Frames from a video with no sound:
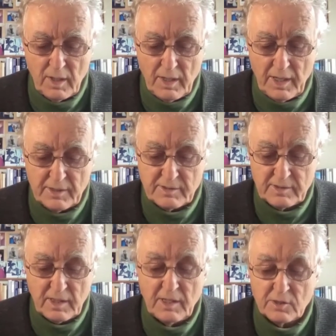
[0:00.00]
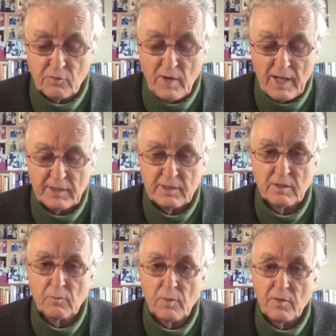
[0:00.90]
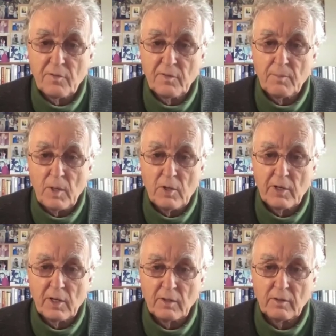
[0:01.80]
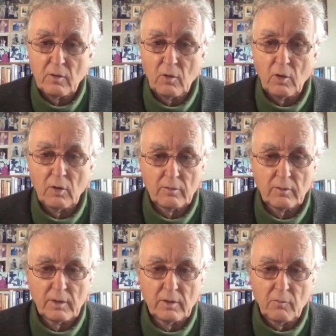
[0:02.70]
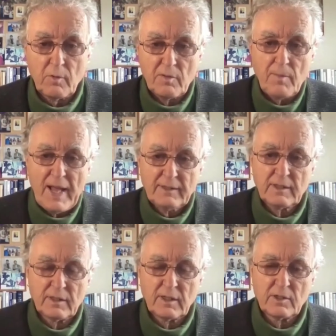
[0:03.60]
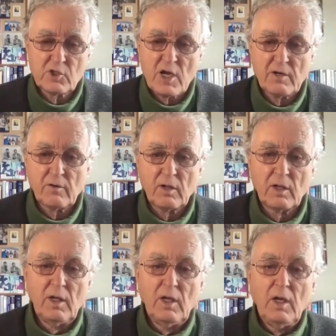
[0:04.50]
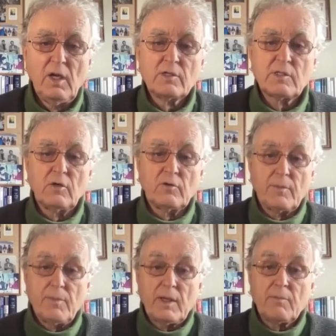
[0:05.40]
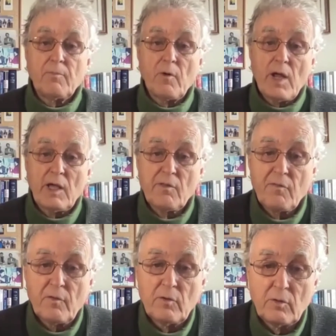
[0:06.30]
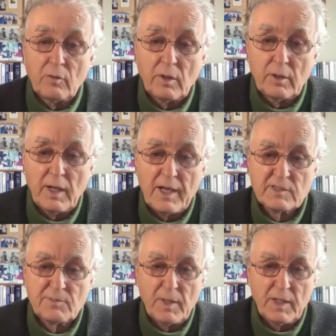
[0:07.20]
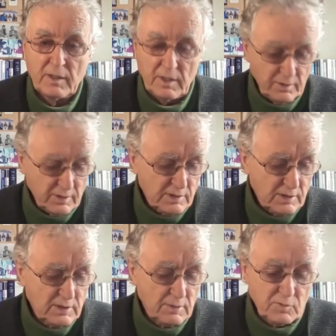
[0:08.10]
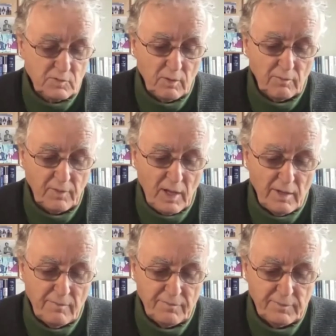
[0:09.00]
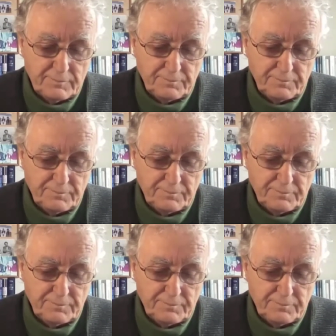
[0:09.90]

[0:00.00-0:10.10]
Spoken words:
is interacting with the body, or with matter in general. So the big breakthrough has been, in the systems view of life,